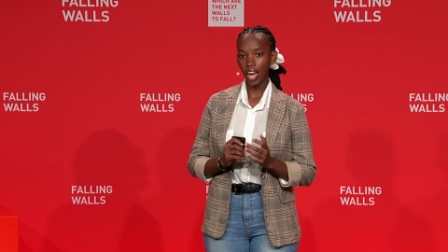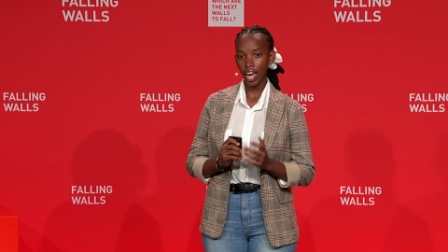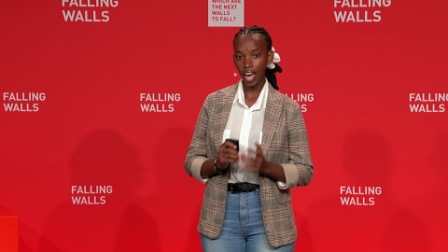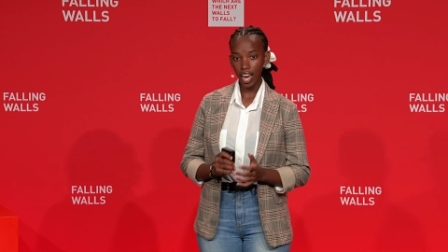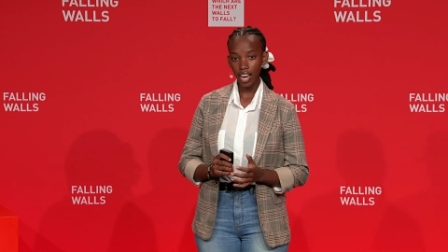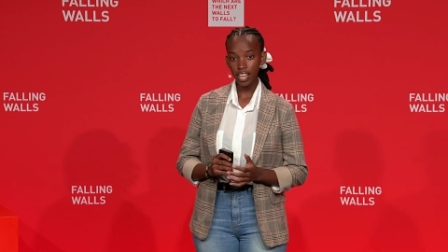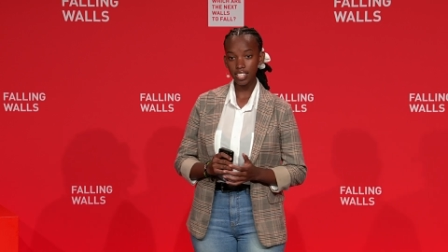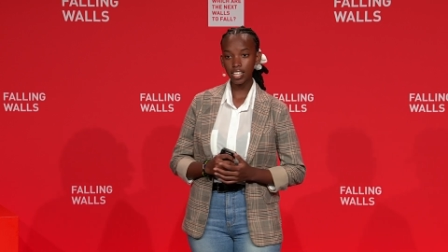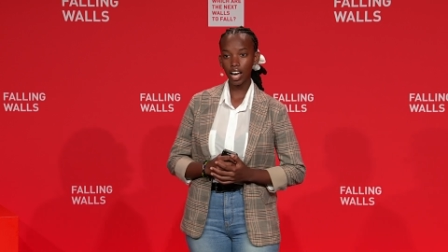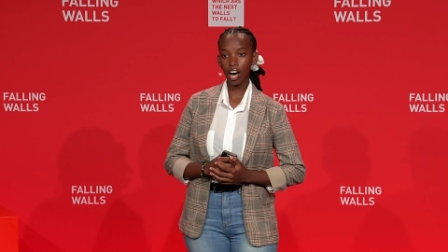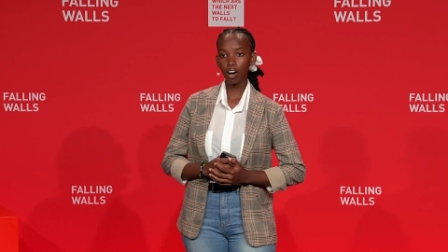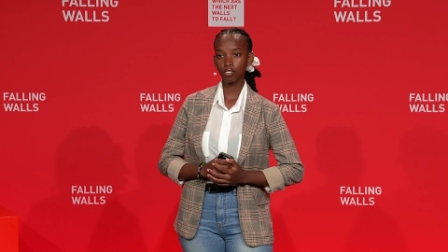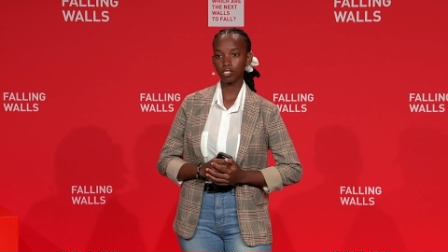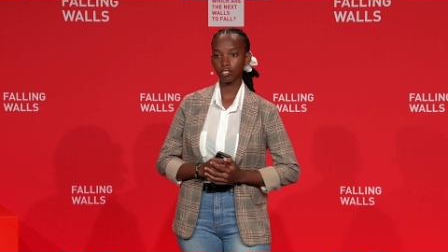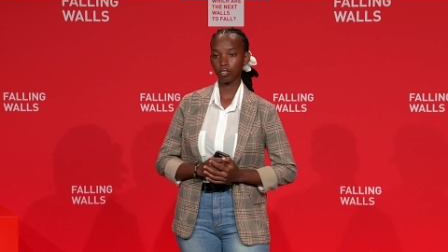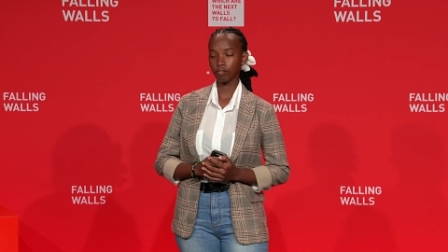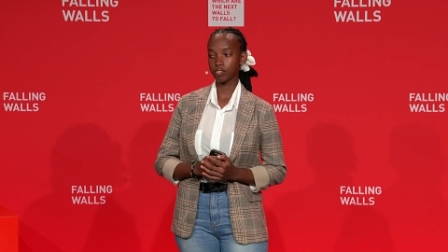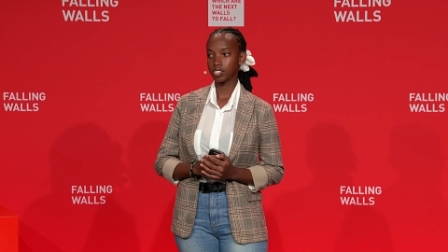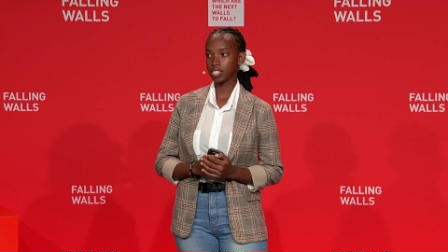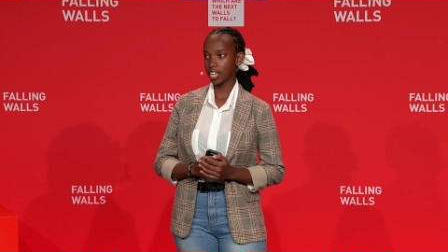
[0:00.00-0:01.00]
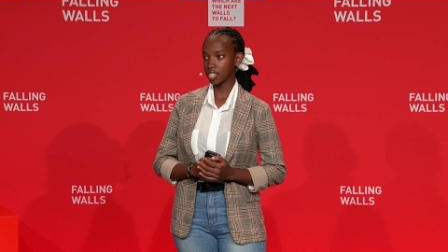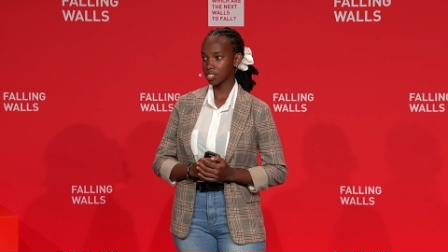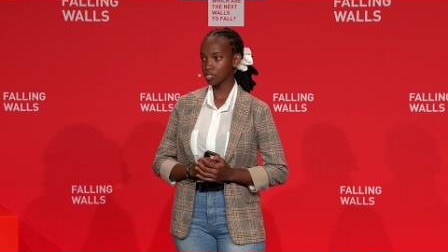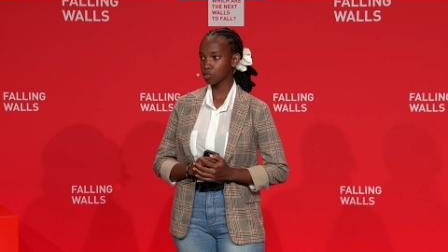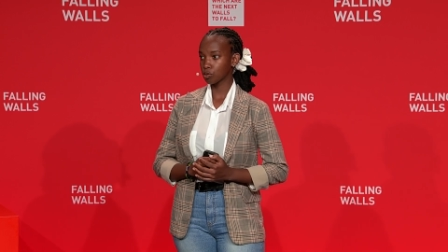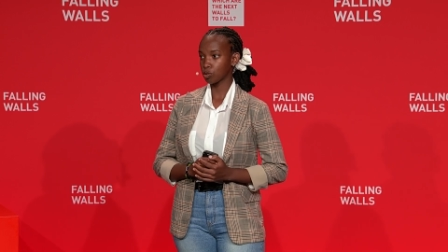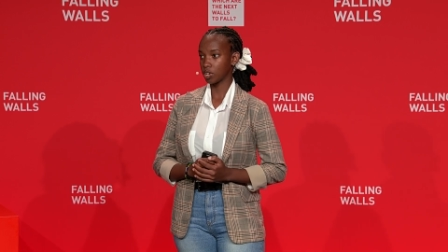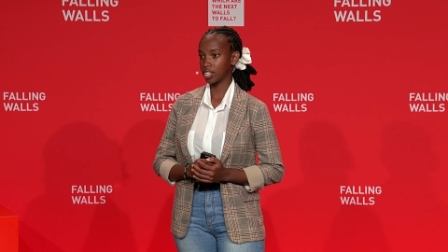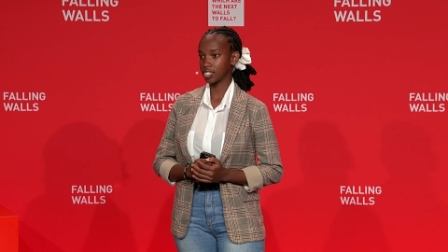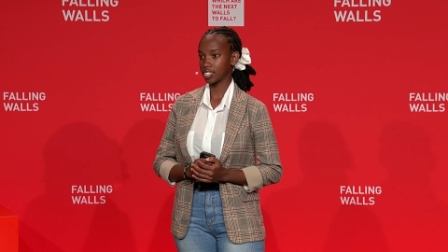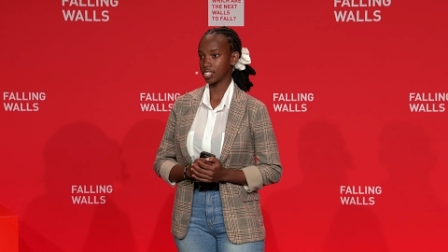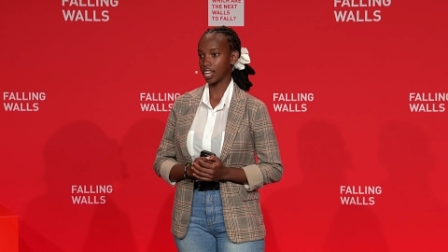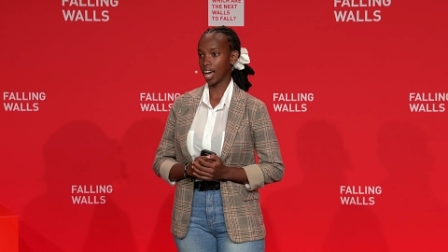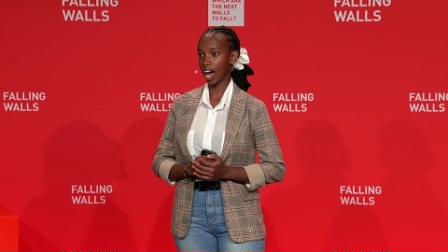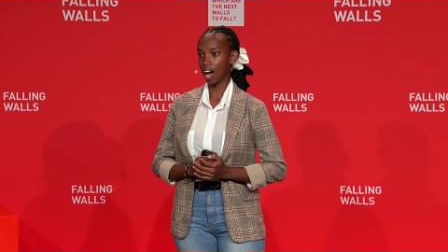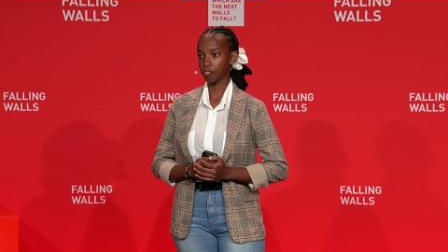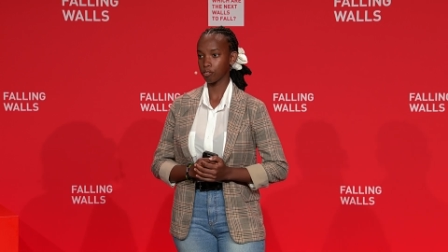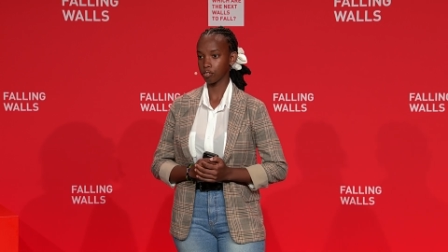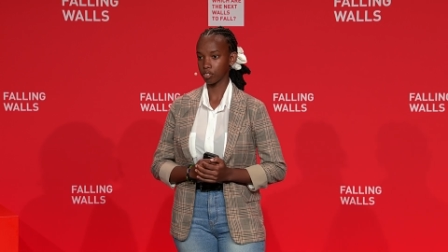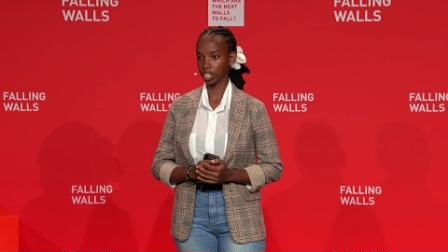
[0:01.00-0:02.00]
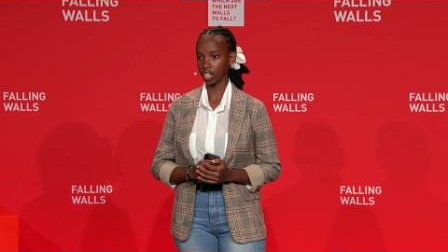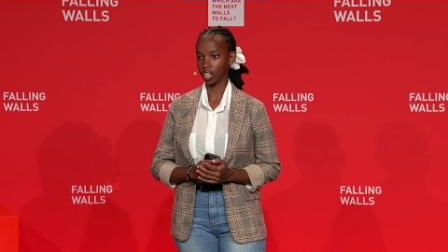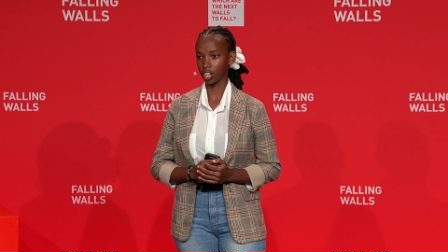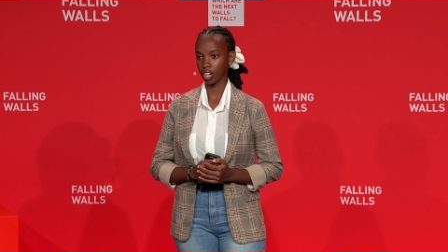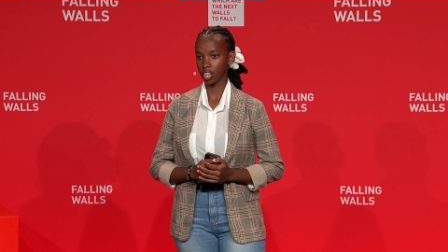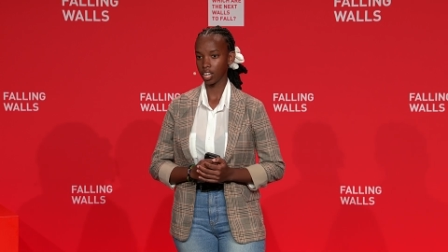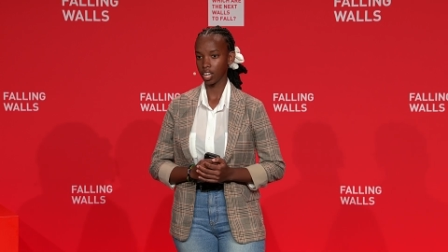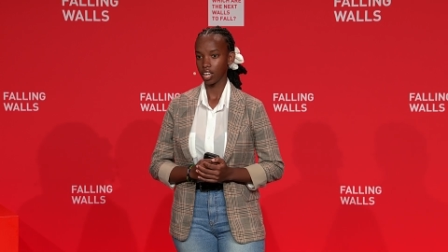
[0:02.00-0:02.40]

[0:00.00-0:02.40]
8 out of 10 students in Africa